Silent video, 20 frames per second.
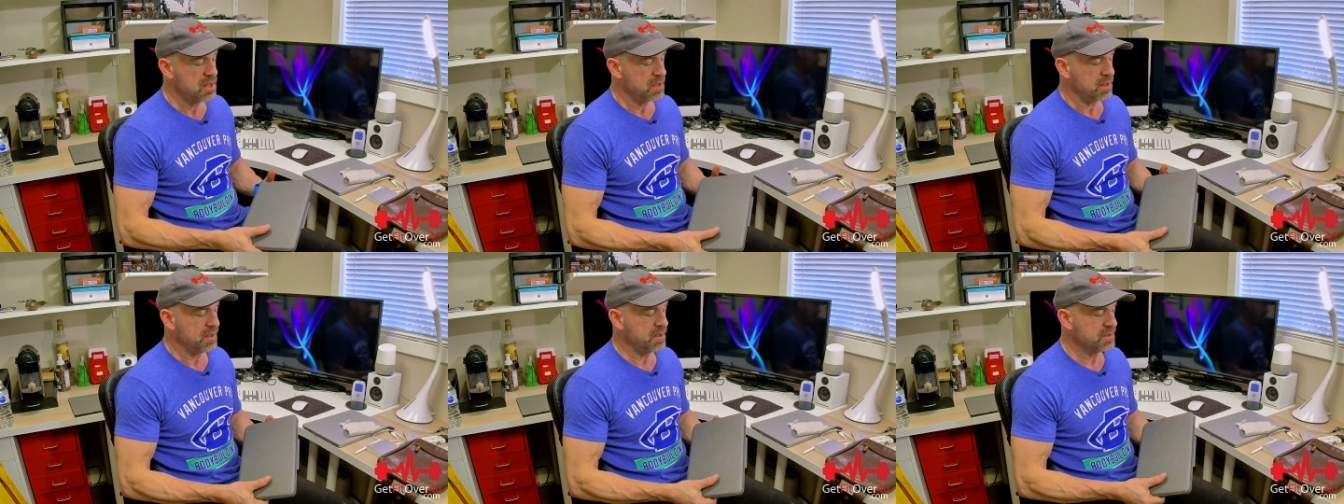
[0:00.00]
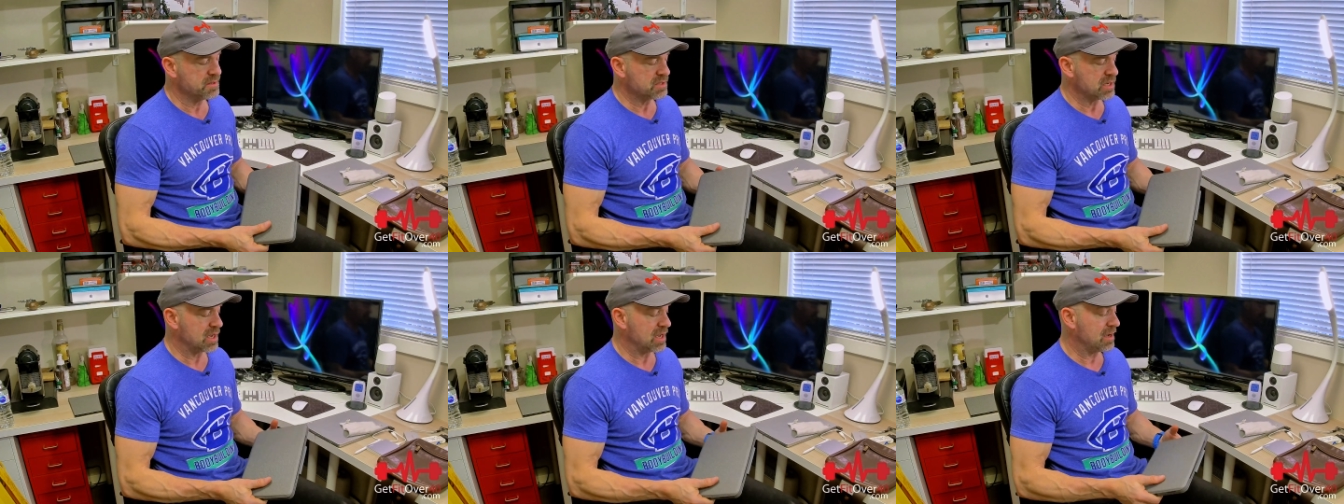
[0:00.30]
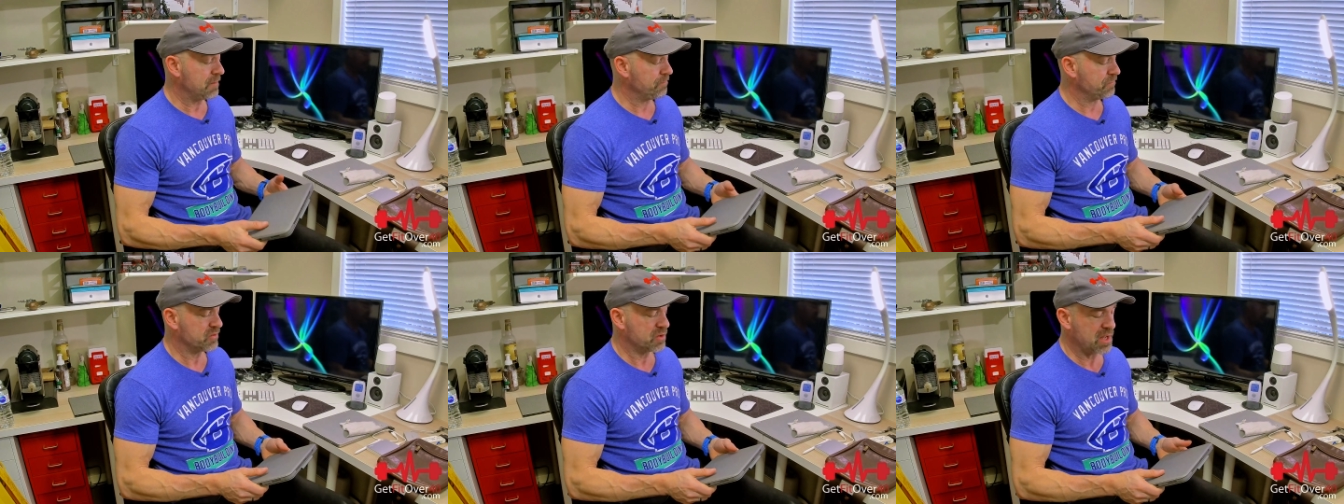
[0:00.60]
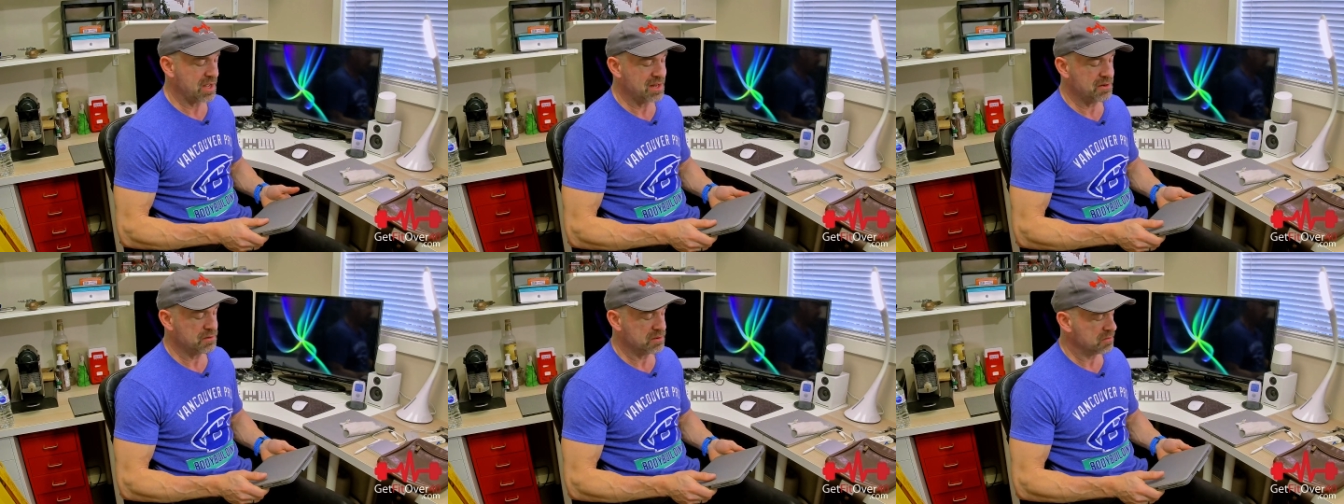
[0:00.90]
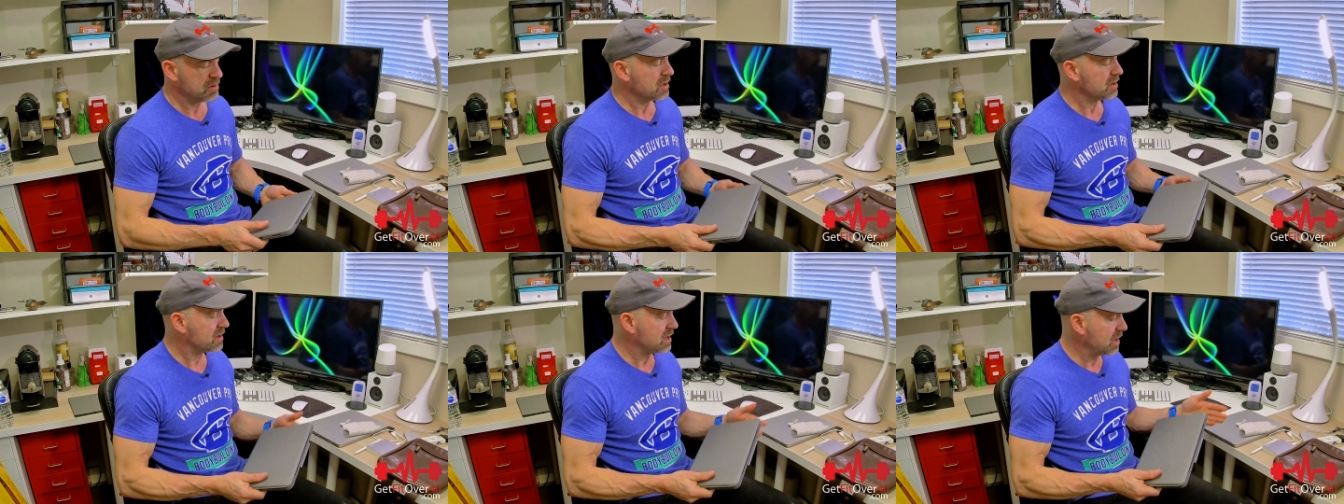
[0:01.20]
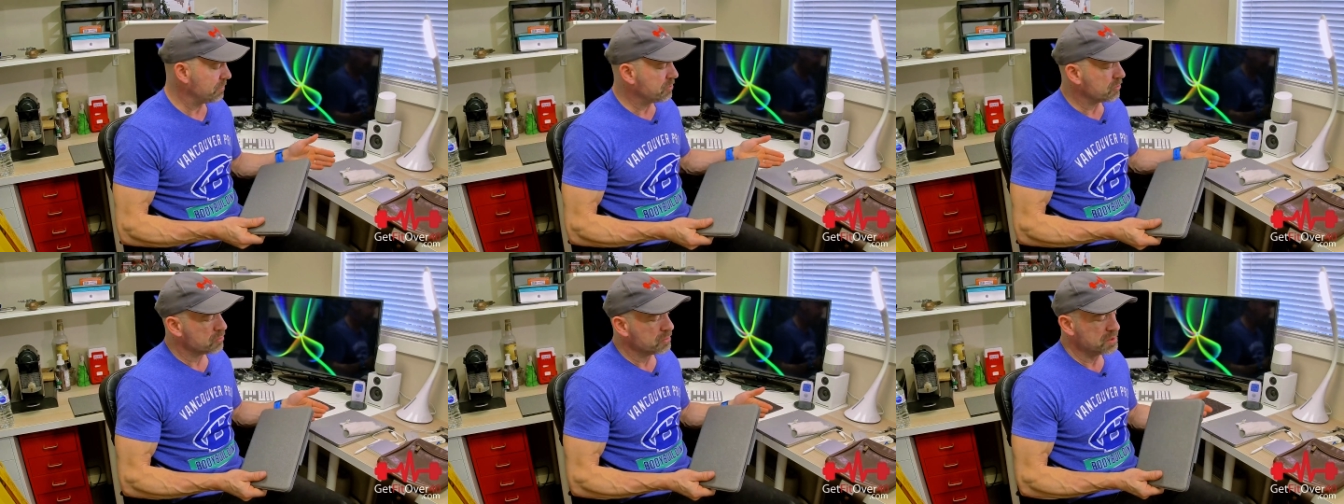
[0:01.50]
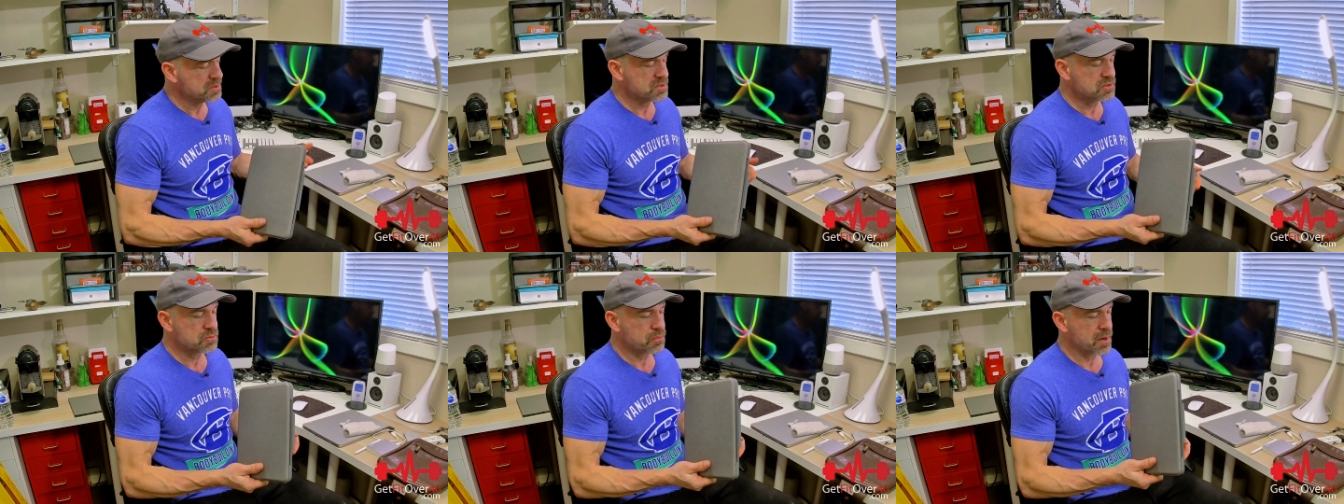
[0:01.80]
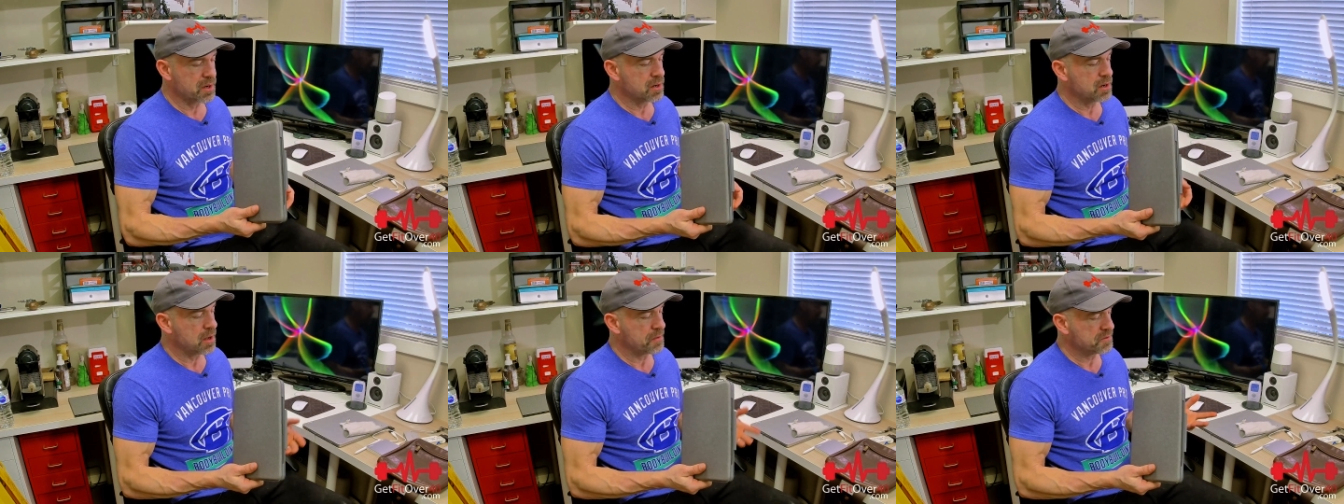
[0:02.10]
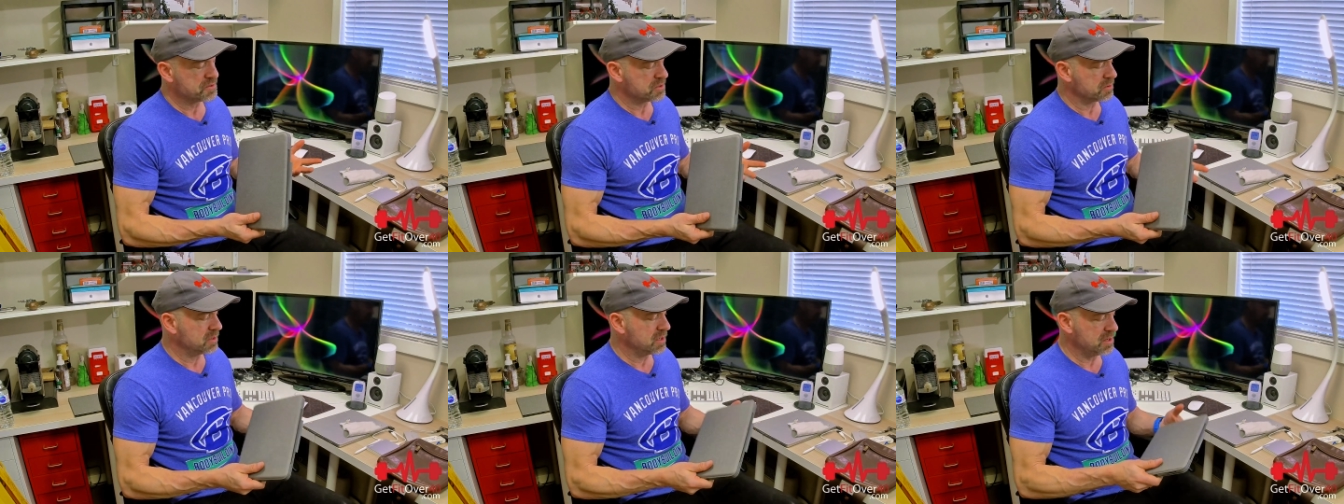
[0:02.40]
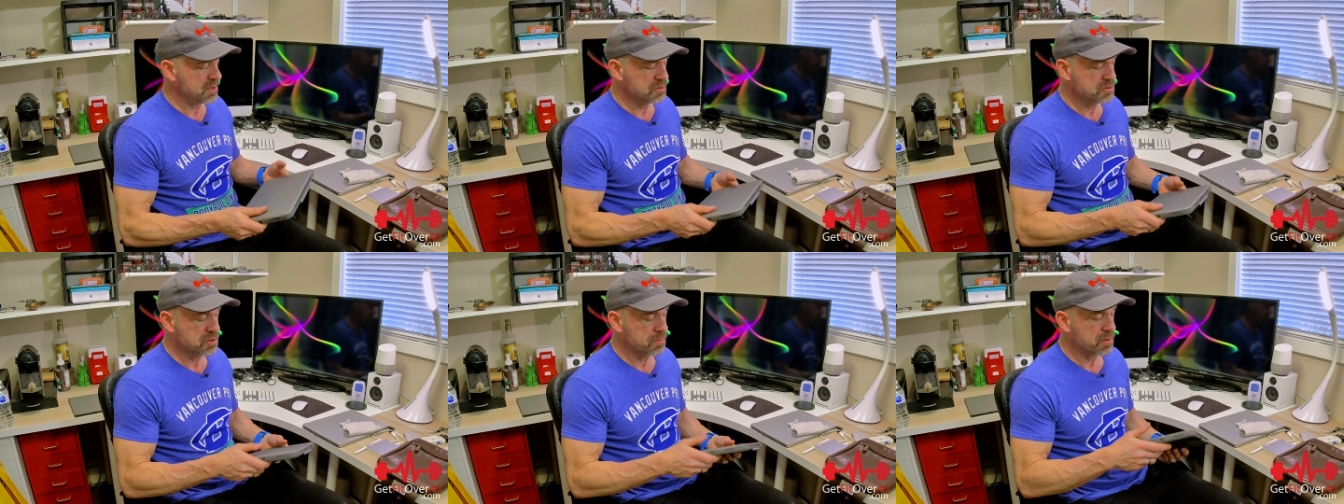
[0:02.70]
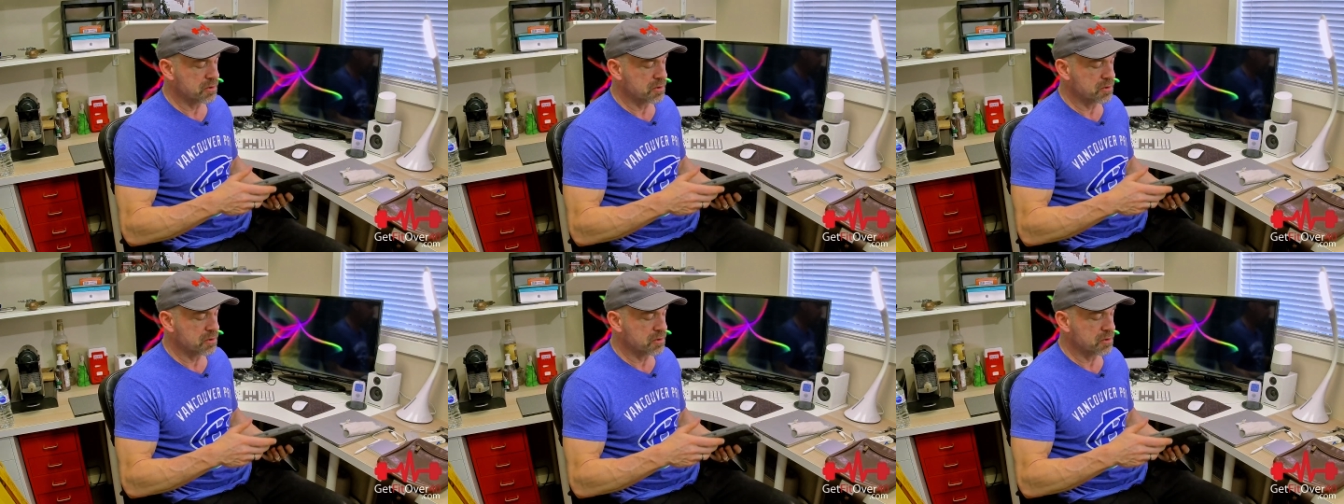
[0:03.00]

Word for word: is, um, and a couple reasons why I got this I'll get into,